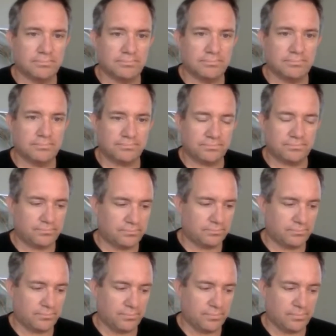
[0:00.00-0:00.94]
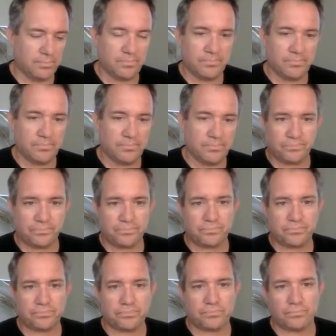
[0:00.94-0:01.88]

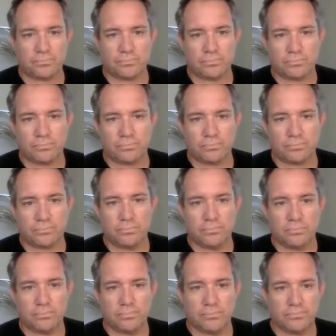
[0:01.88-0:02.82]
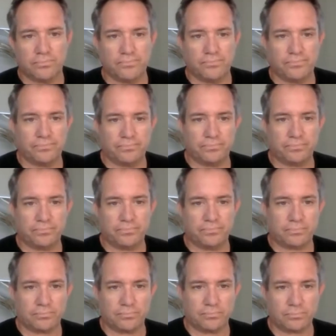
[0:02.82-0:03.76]

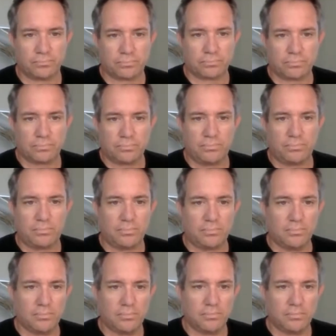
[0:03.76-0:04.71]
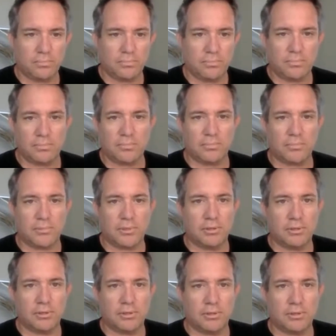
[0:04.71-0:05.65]

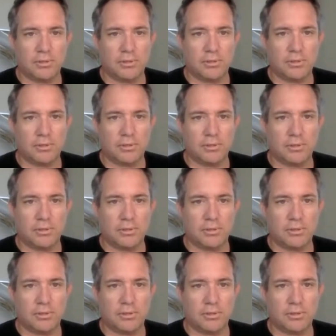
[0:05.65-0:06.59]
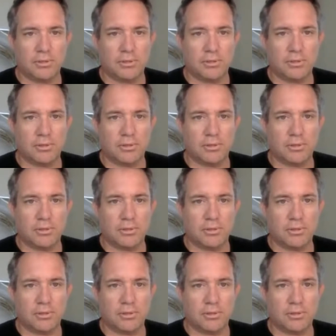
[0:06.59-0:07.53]

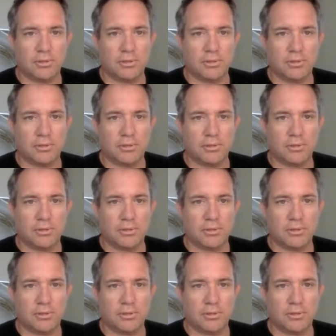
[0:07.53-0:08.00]
No words are spoken by the person on screen.